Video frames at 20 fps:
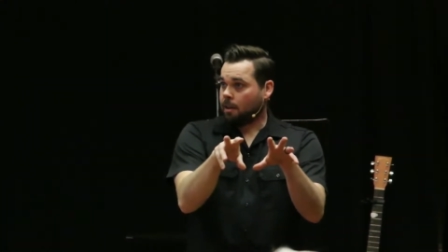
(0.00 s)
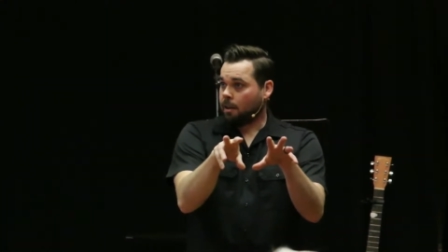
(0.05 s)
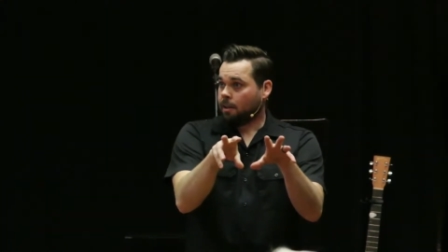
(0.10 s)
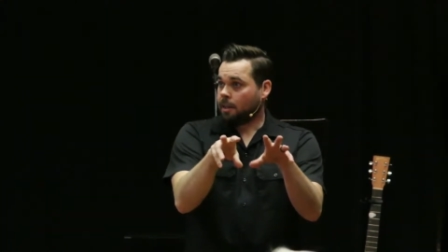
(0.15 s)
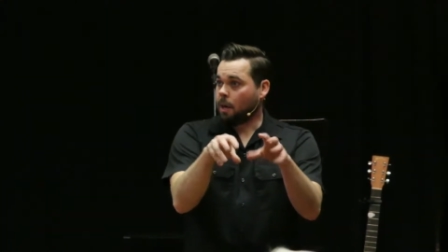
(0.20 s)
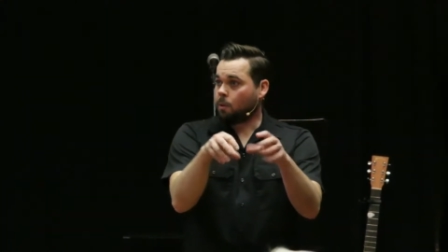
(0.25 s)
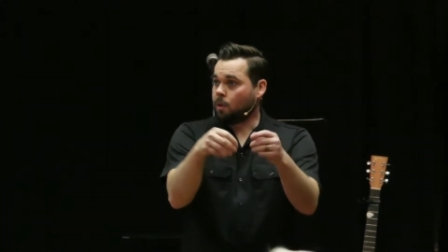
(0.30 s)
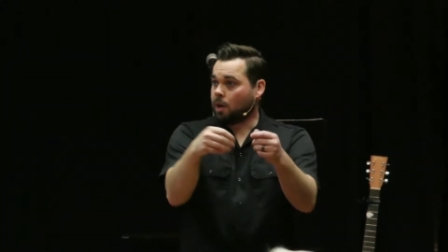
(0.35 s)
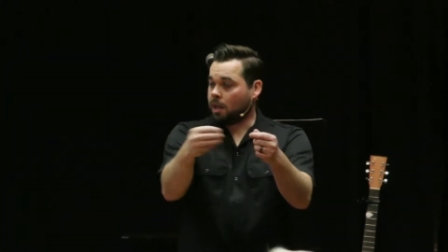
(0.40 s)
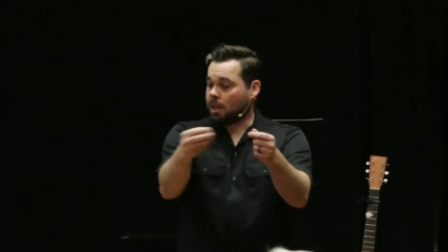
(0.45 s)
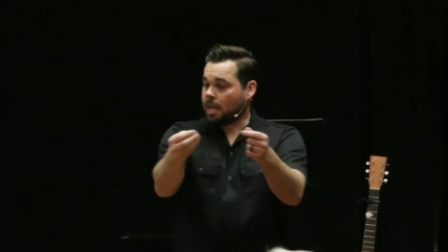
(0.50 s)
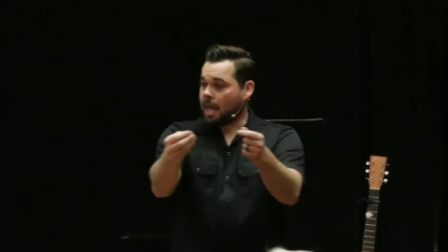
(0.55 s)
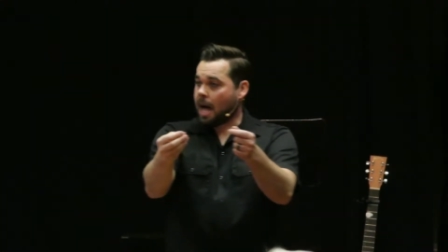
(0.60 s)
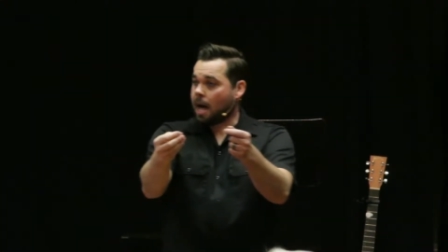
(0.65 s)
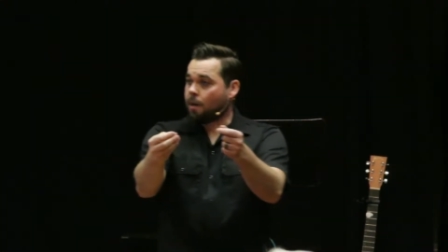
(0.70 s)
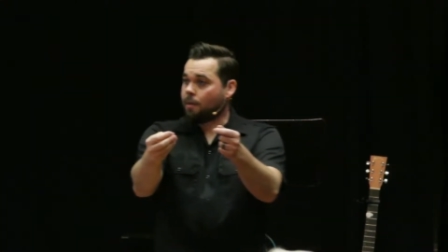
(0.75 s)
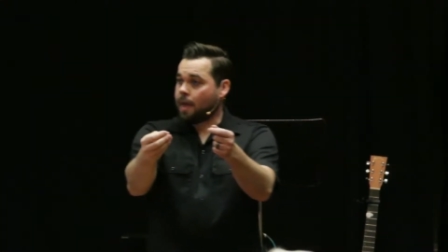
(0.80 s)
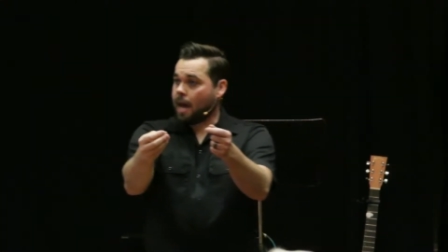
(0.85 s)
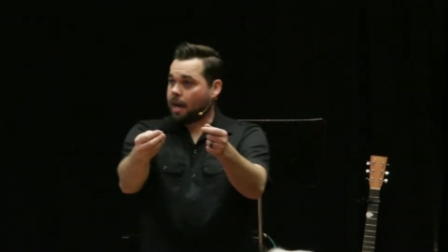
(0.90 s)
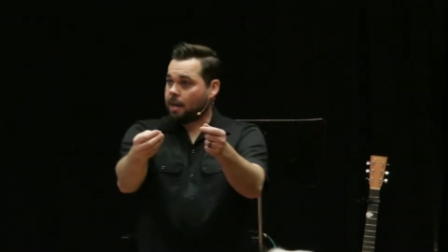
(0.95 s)
that would
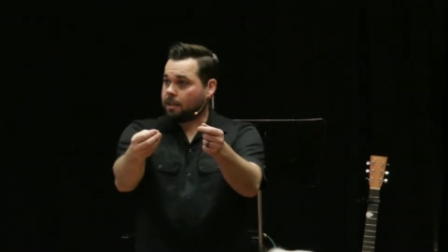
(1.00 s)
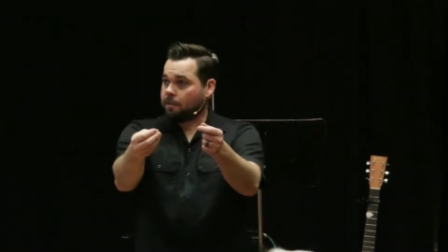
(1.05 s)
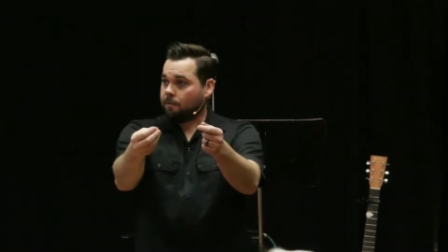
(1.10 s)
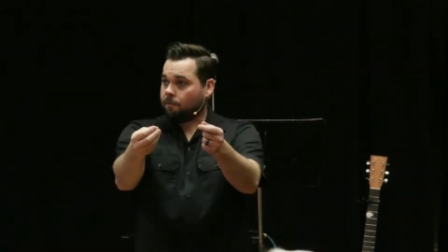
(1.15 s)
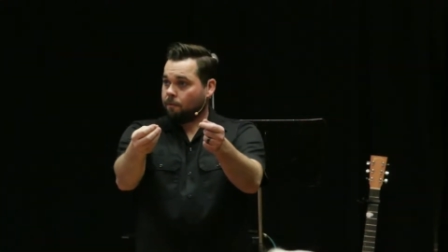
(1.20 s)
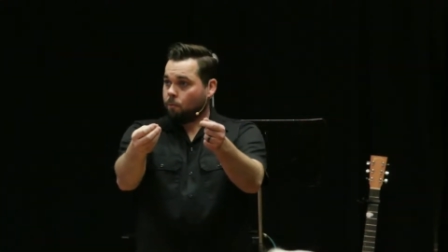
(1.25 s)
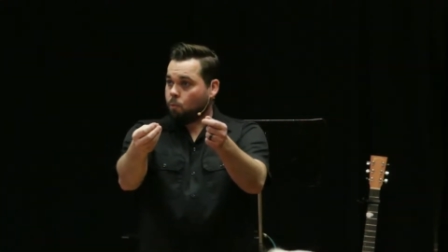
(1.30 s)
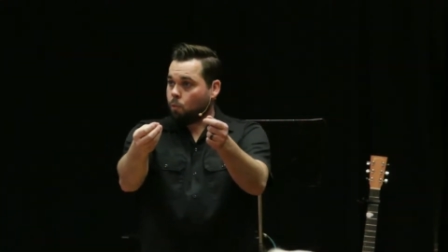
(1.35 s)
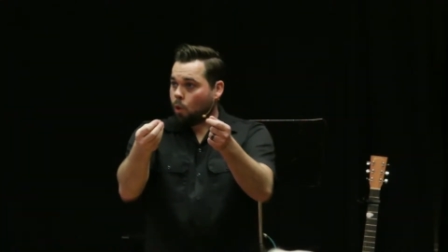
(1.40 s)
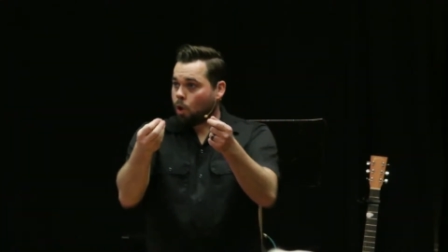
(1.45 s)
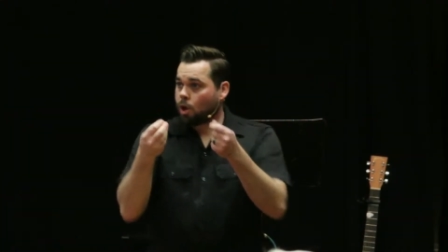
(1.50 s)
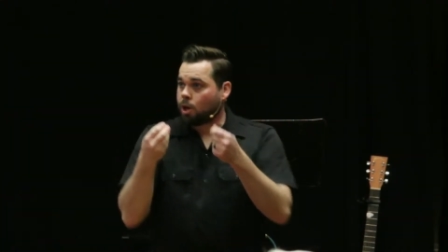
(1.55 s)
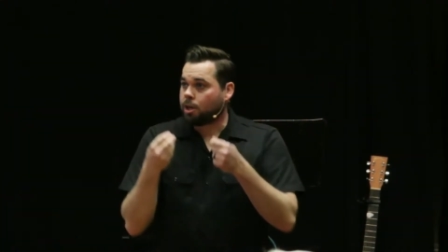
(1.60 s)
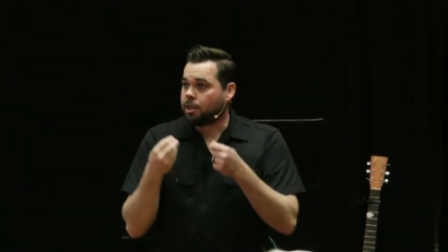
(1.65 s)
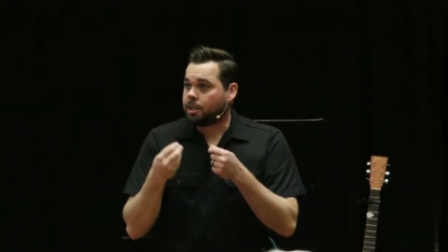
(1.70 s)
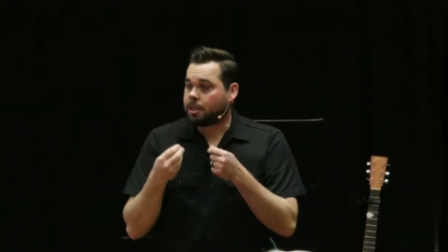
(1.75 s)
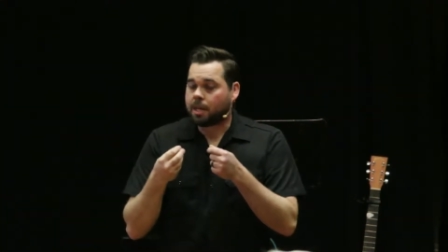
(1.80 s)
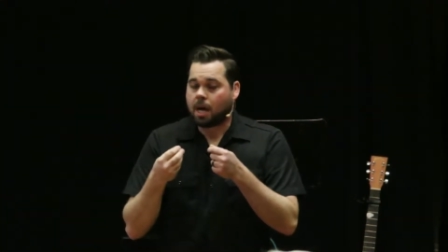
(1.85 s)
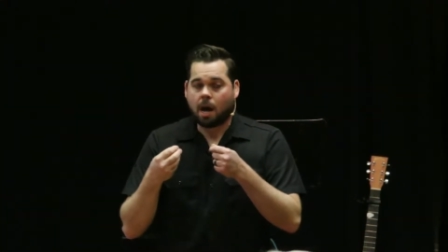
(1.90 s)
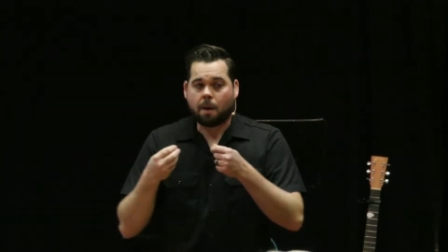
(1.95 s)
allow that word
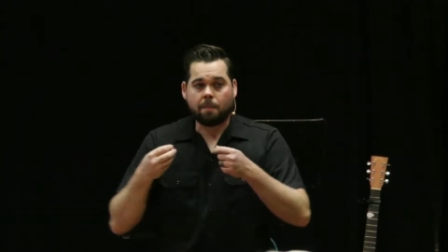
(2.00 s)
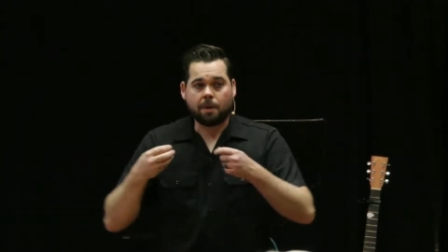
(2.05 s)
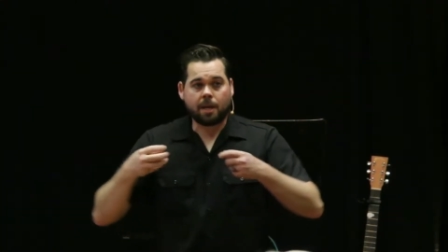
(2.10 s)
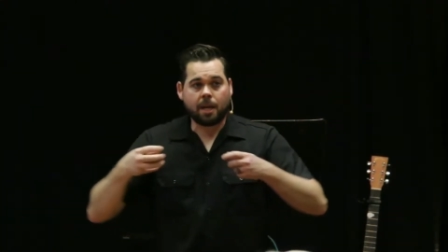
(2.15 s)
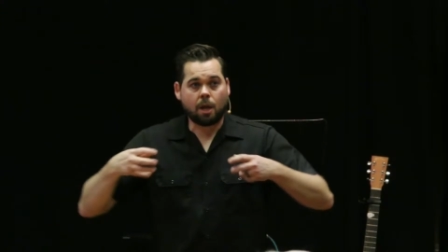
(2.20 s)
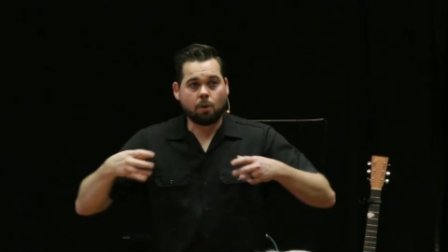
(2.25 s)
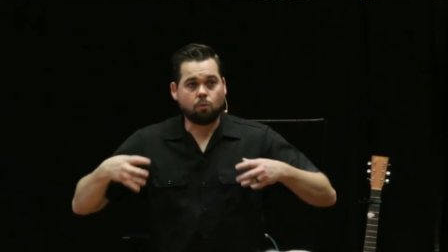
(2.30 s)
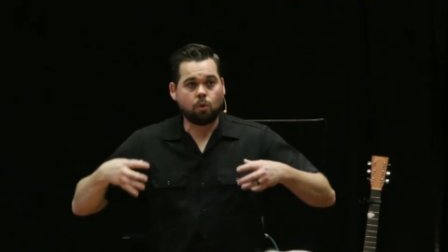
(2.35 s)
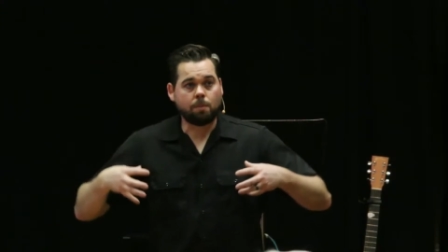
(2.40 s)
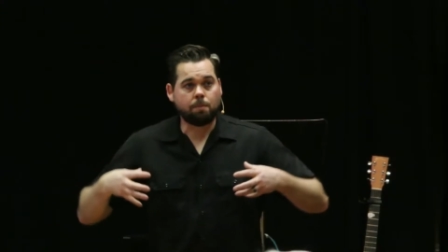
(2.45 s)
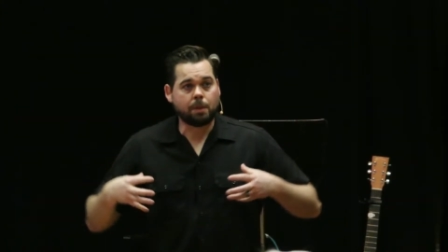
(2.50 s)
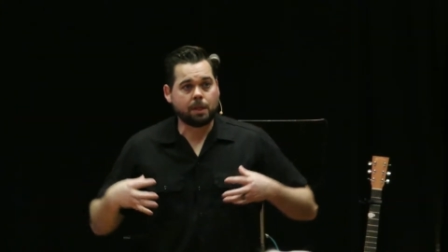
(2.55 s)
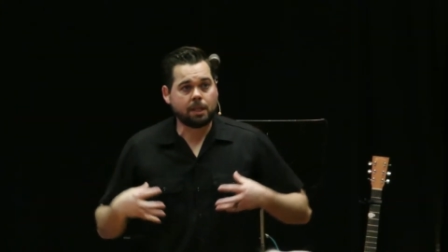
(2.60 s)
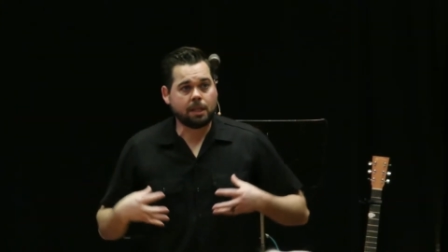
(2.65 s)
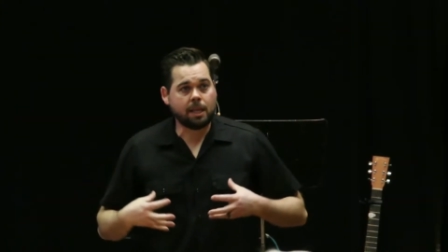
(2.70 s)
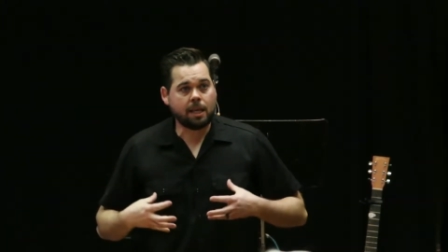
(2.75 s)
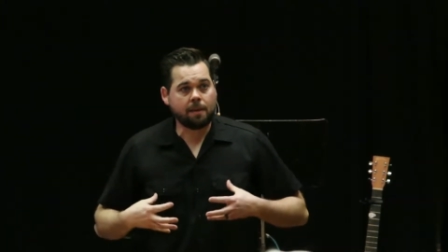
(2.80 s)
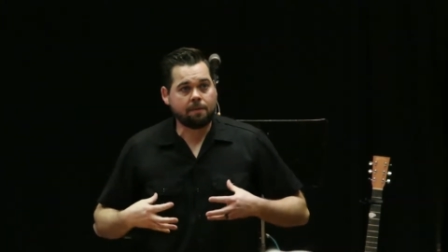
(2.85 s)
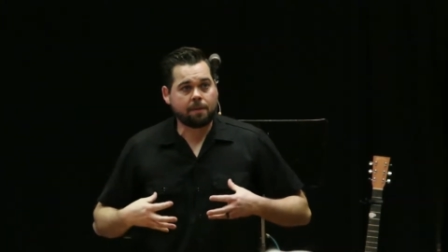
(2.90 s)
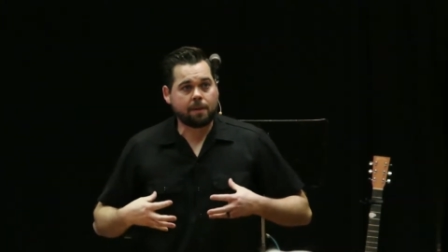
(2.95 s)
to come in and would
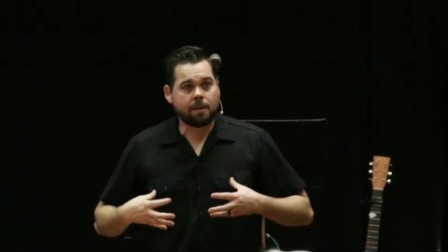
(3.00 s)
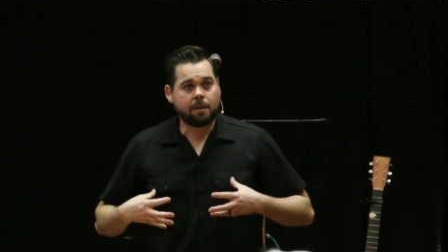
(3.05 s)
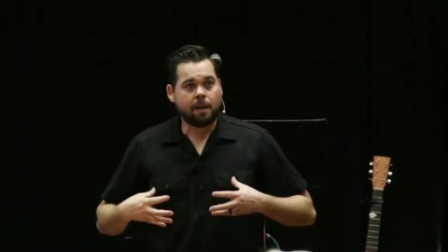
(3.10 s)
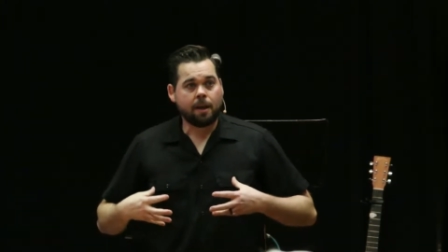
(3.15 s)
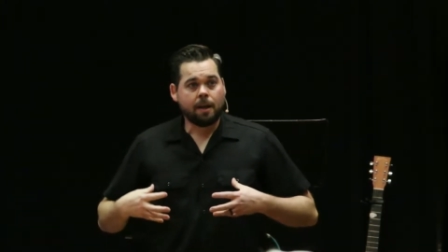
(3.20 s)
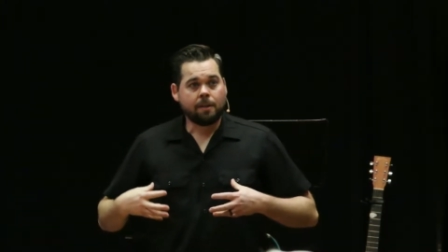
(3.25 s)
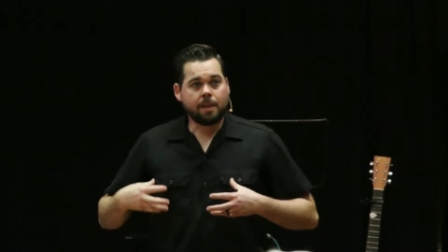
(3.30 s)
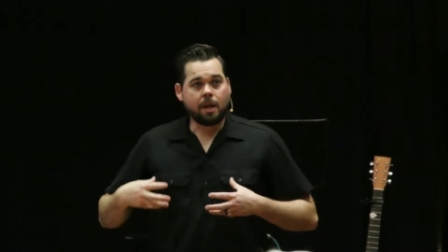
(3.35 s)
believe it,